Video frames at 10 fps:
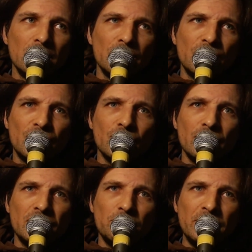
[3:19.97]

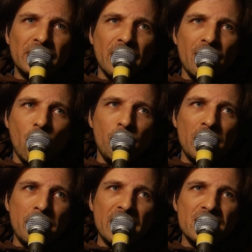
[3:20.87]
so to speak. I hope
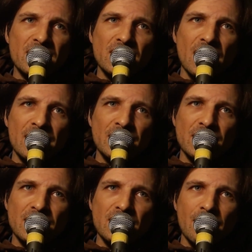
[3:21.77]
I make
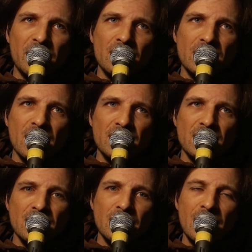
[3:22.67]
sense. I'm making
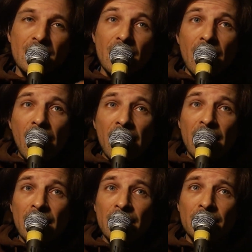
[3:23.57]
sense here.
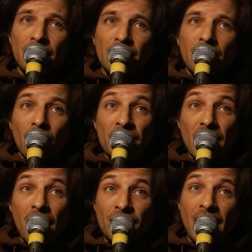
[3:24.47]
And on
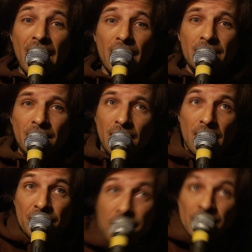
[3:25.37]
the other hand,
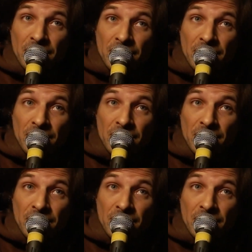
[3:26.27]
there's a new
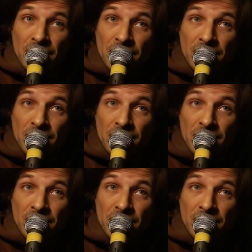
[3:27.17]
angle,